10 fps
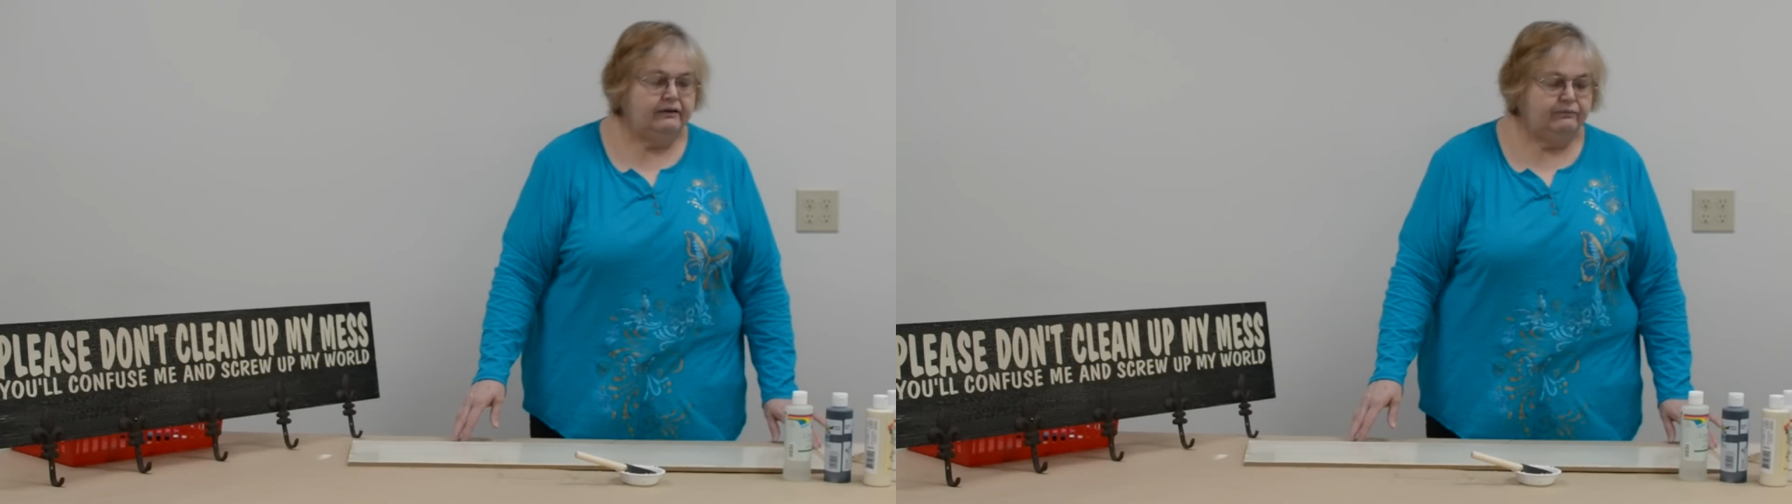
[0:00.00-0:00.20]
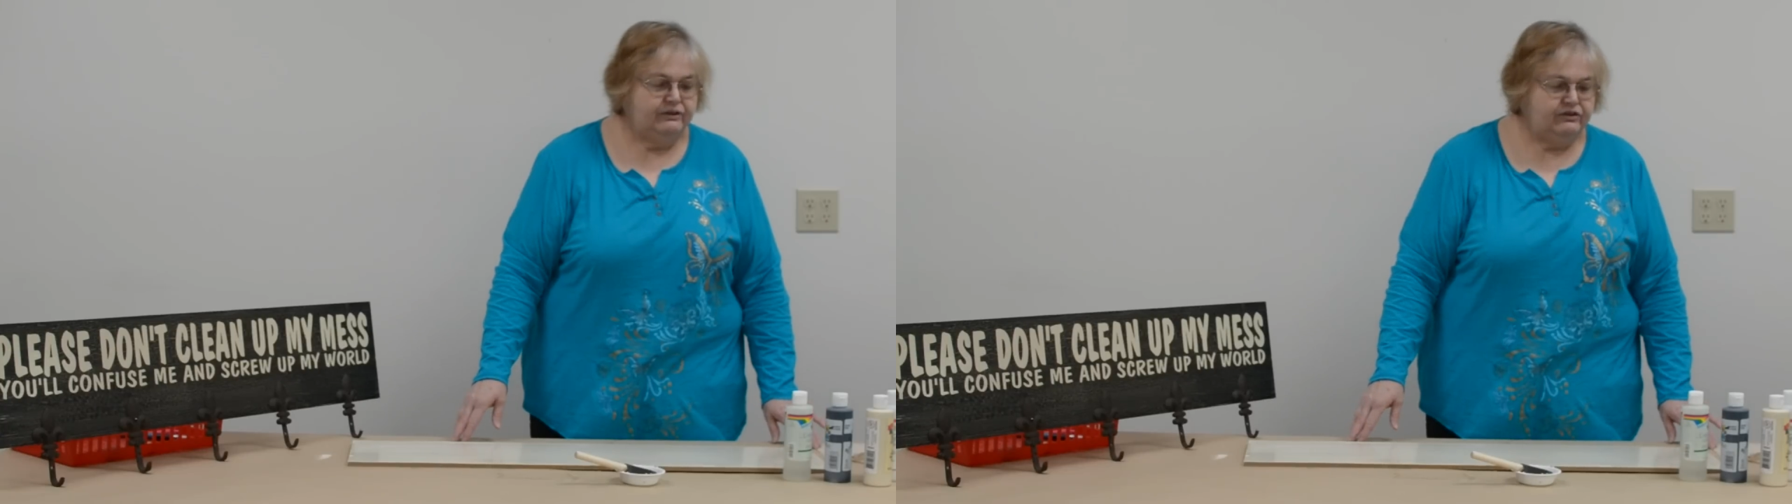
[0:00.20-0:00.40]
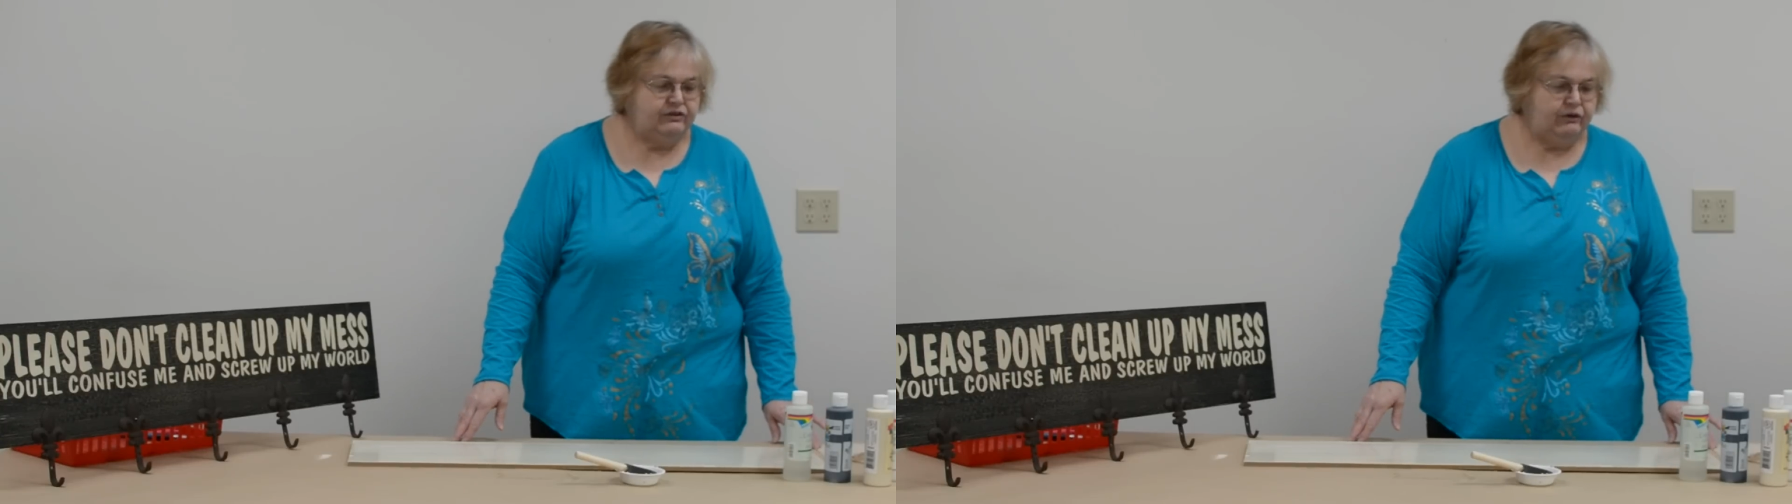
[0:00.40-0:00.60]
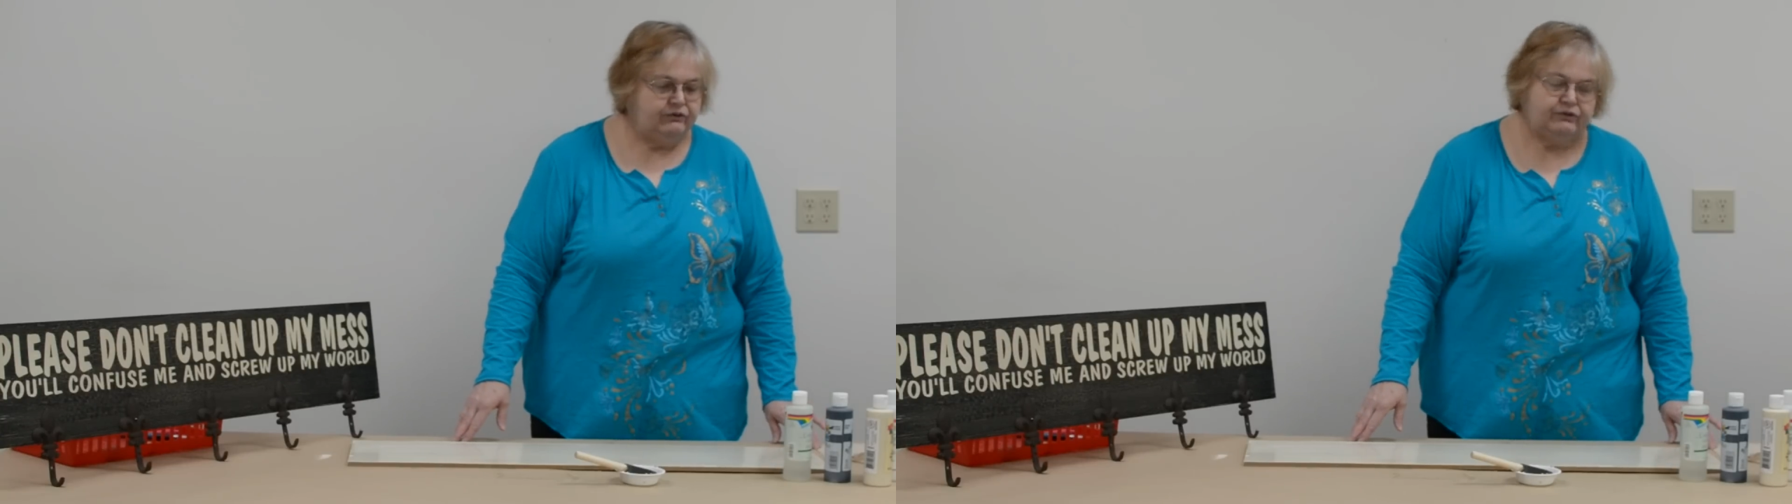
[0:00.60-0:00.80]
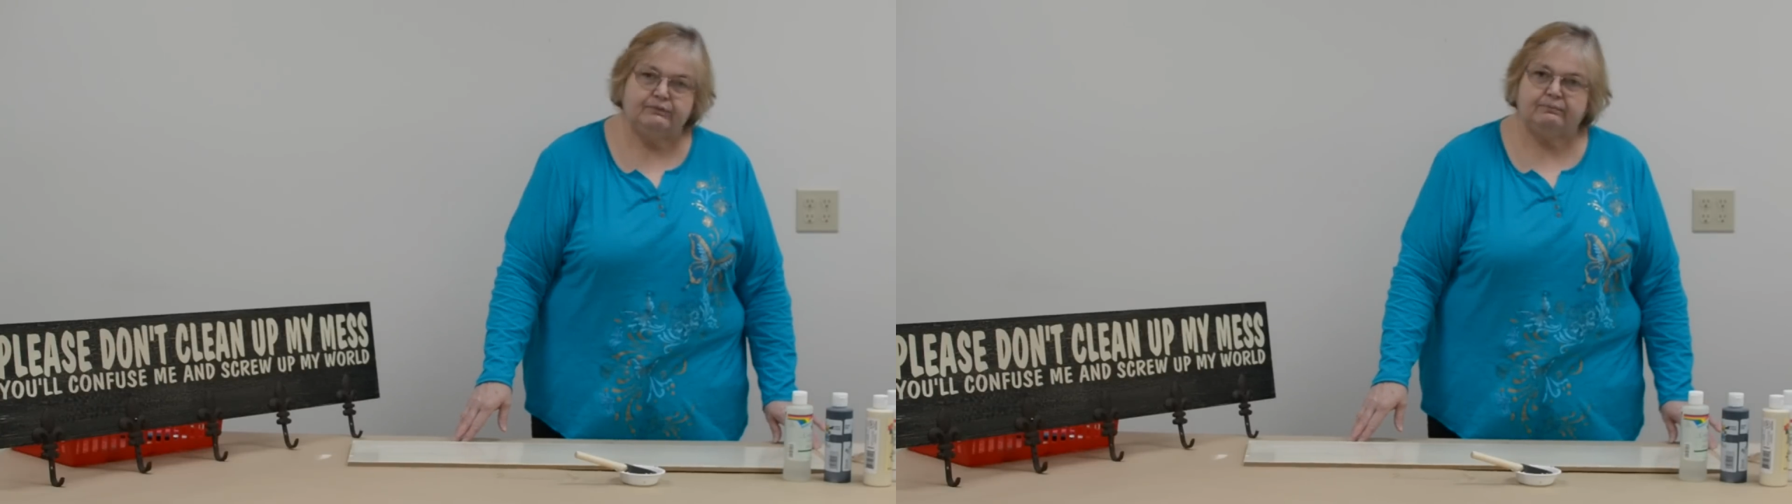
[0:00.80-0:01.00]
when you go
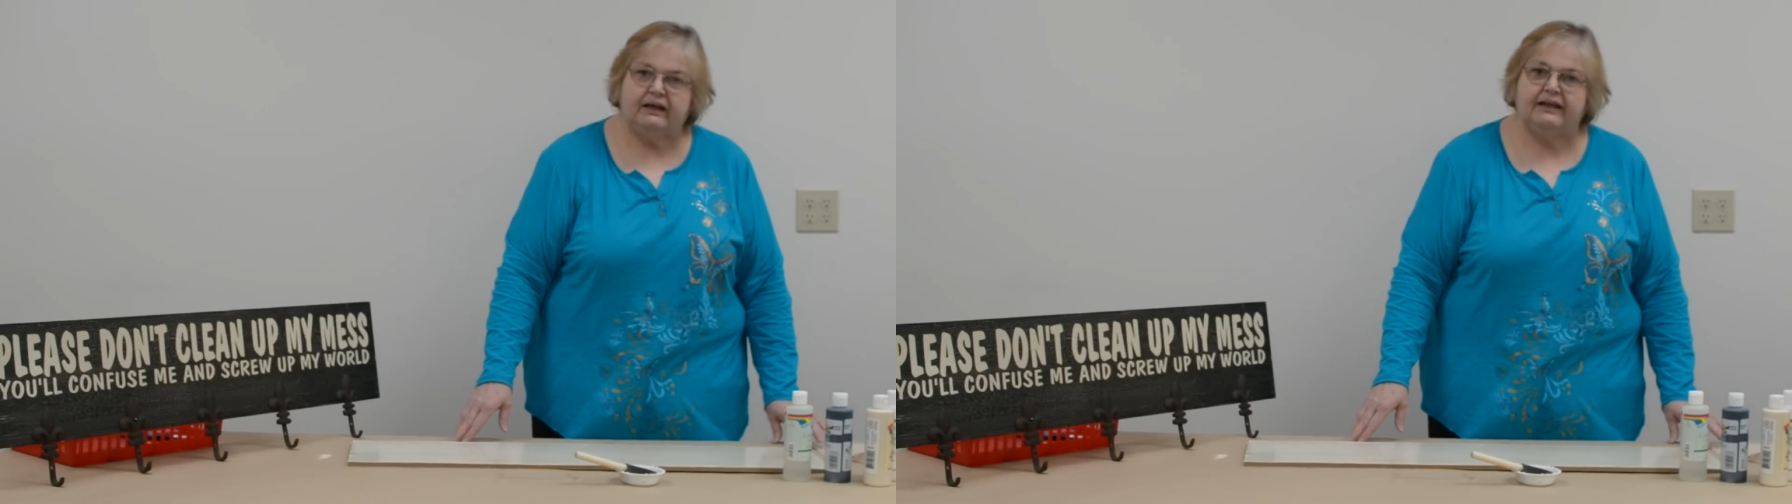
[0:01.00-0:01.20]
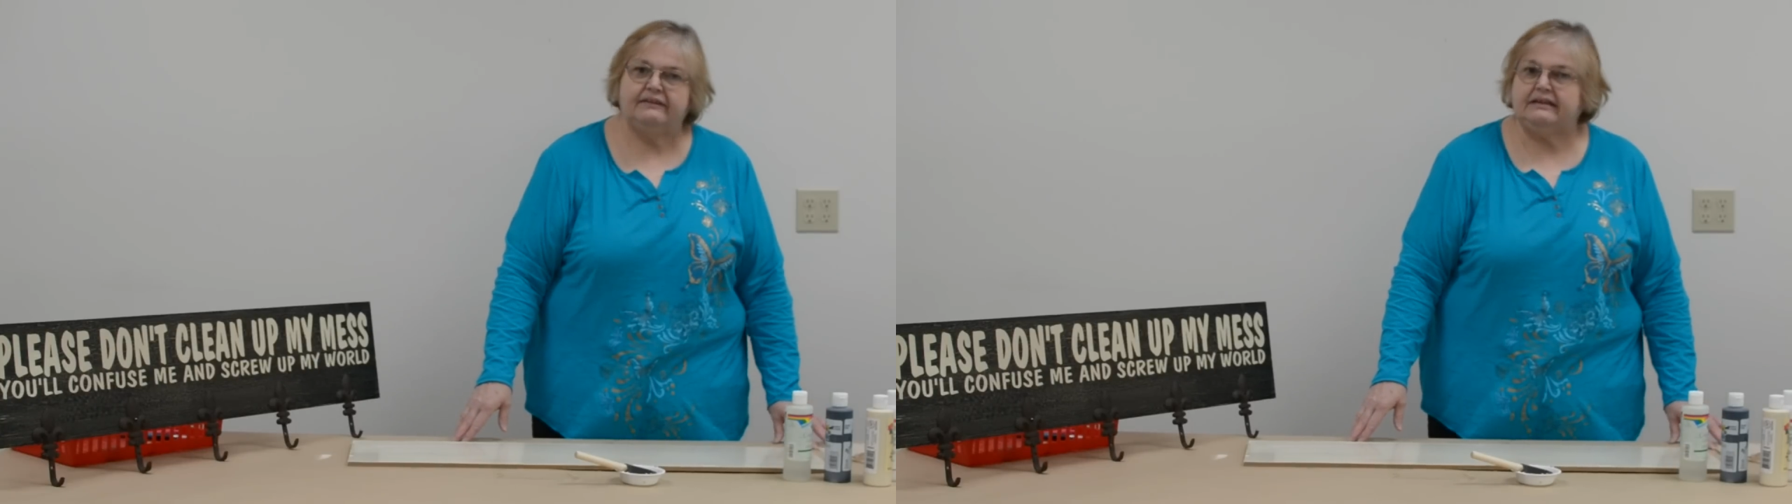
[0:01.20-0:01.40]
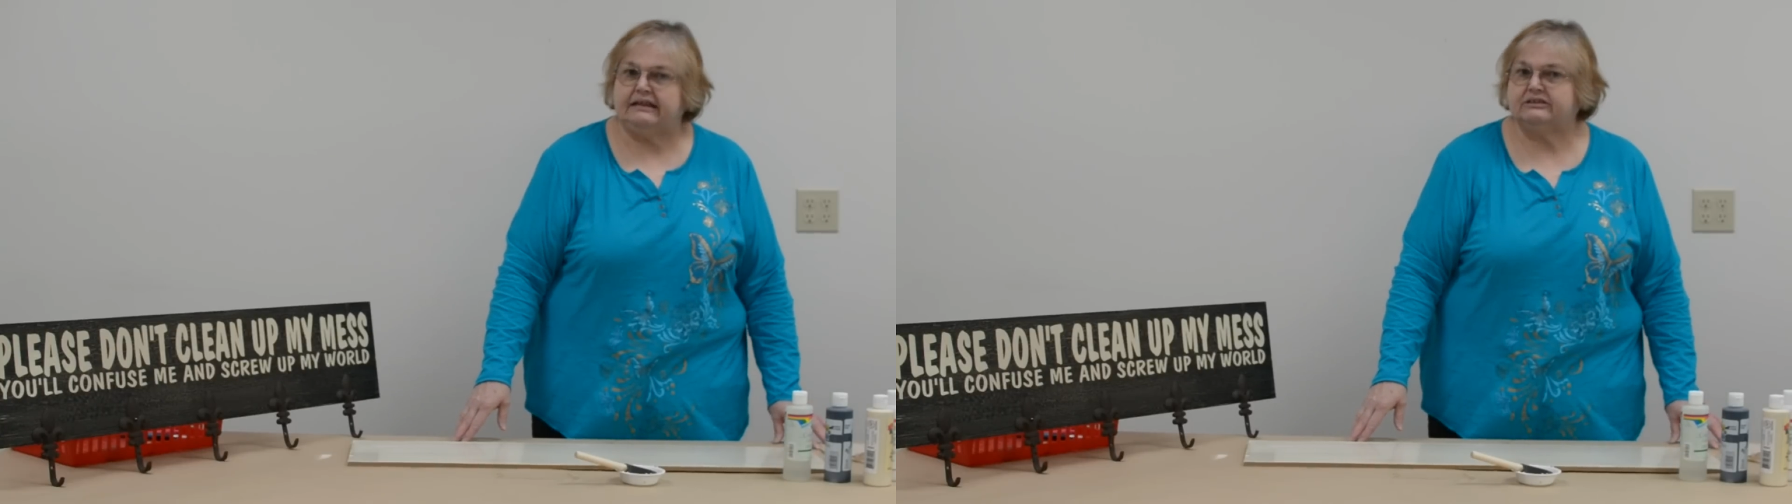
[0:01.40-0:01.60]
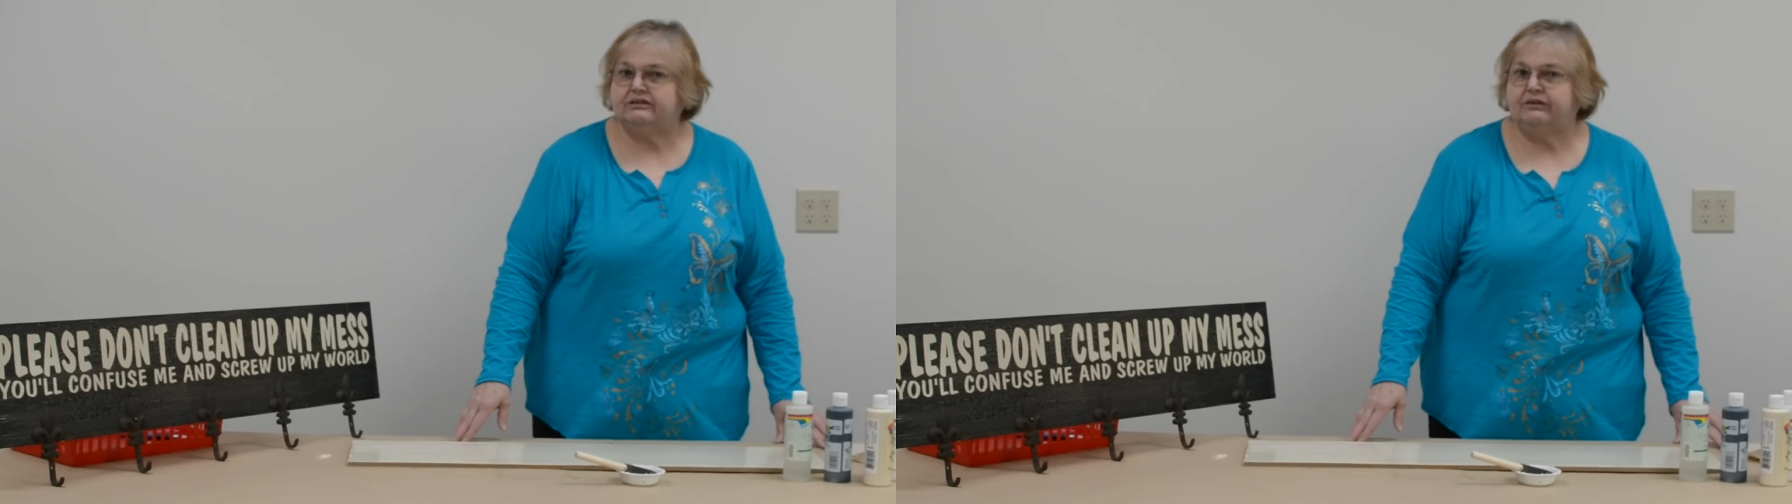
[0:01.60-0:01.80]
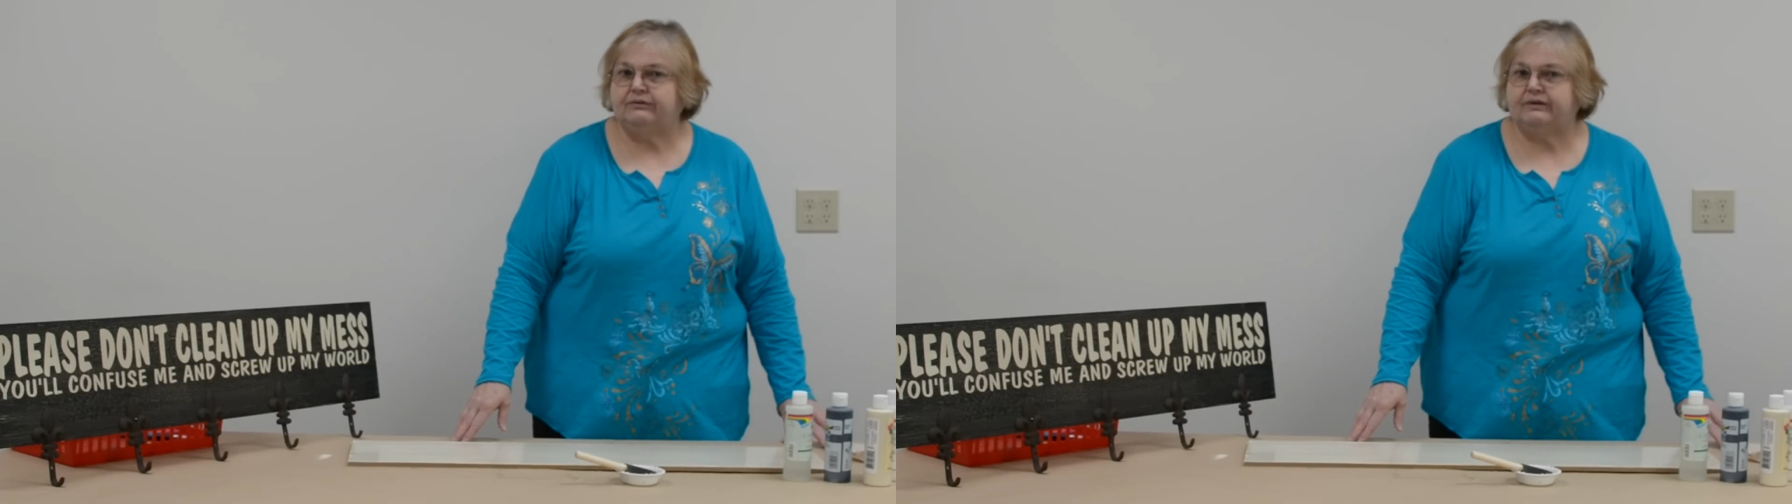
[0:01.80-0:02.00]
to apply the
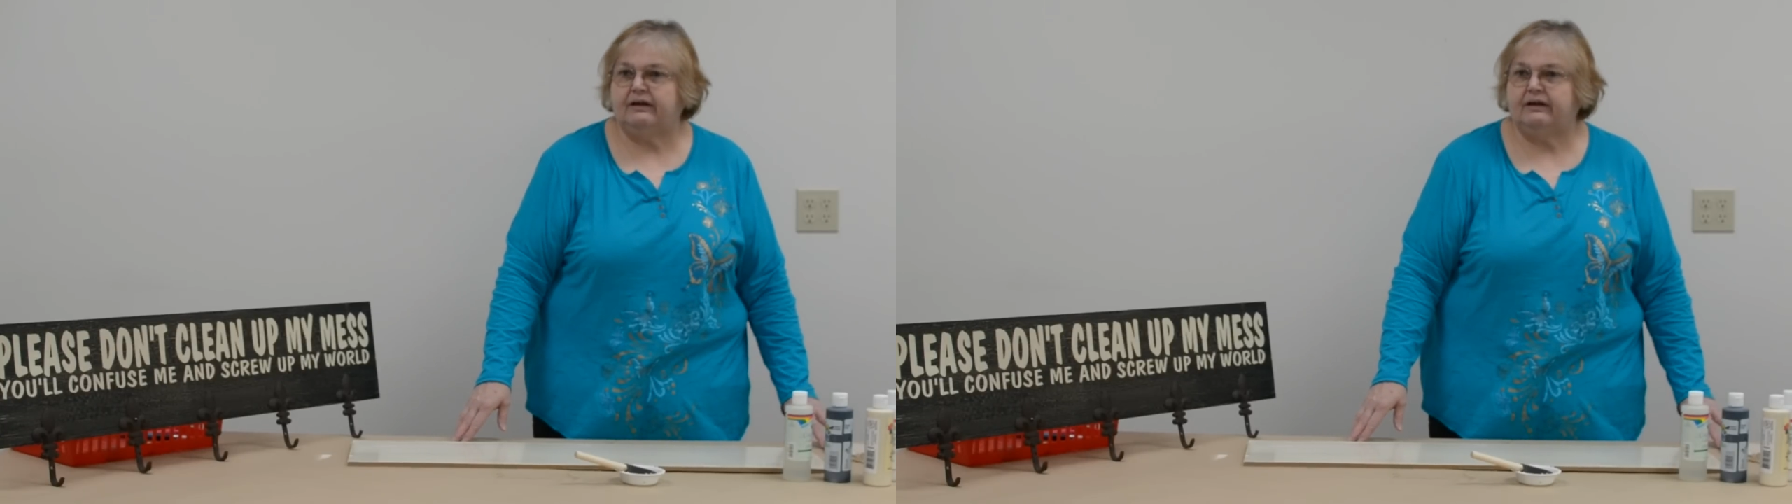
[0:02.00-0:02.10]
next coat